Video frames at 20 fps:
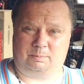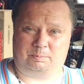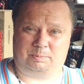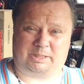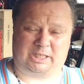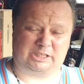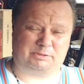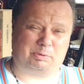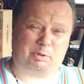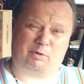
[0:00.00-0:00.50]

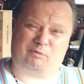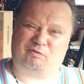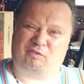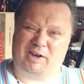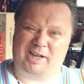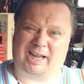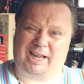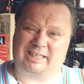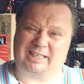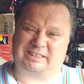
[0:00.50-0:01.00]
Because we were
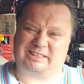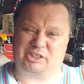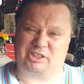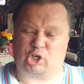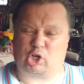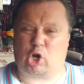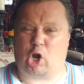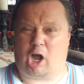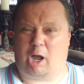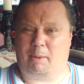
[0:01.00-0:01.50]
fighting against such
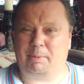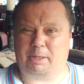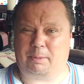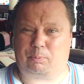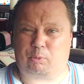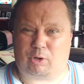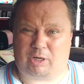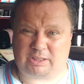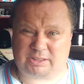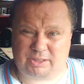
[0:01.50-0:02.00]
a common
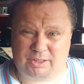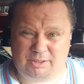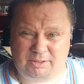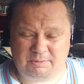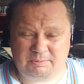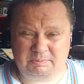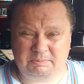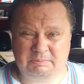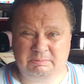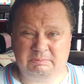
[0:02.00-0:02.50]

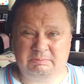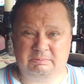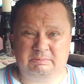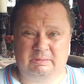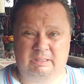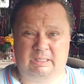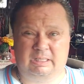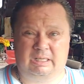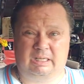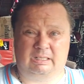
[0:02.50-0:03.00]
oppressor
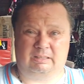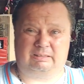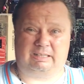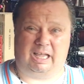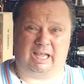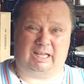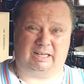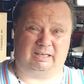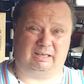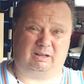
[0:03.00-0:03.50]

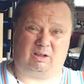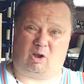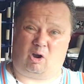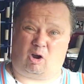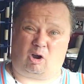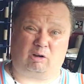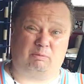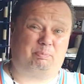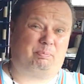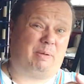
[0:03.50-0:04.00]
that
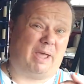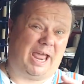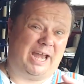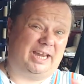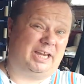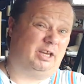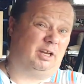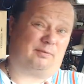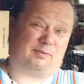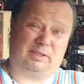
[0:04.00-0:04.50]
our
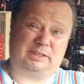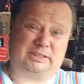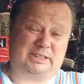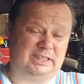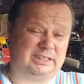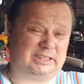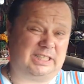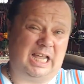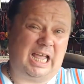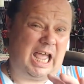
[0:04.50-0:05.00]
petty
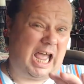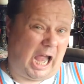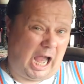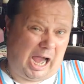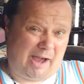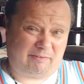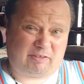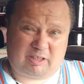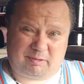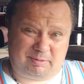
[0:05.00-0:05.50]
differences
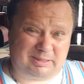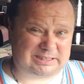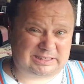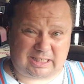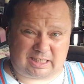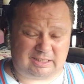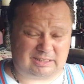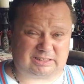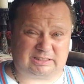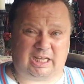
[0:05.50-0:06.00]
have to be
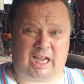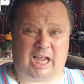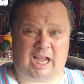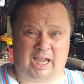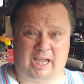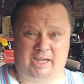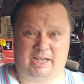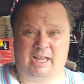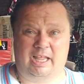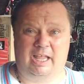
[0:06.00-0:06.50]
set
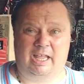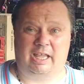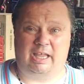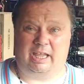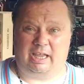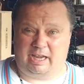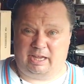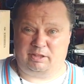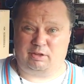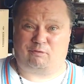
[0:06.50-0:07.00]
aside
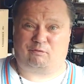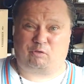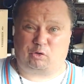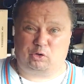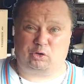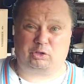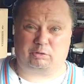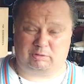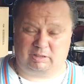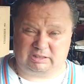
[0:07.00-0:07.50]
in the
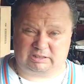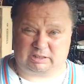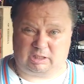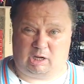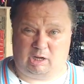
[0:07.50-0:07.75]
furtherance